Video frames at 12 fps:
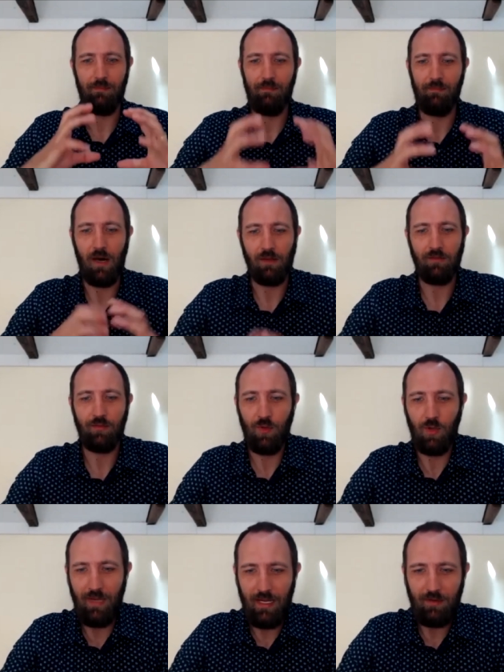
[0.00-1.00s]
model
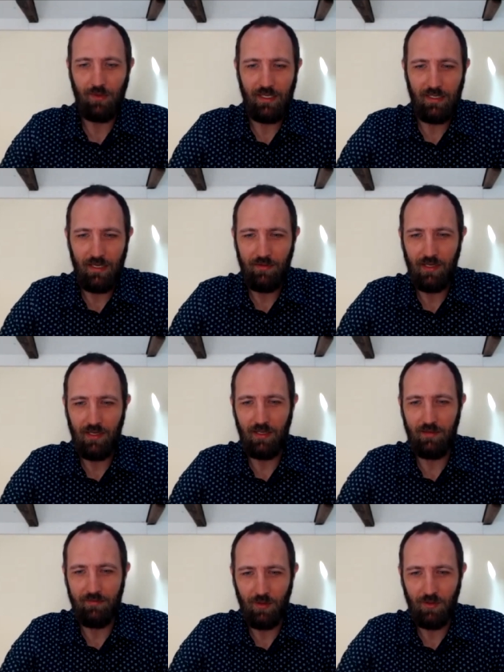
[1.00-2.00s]
format right now that a
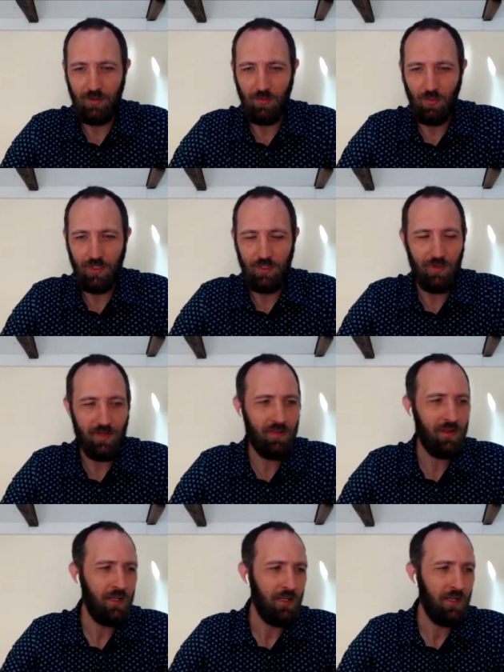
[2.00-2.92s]
lot of folk are working with.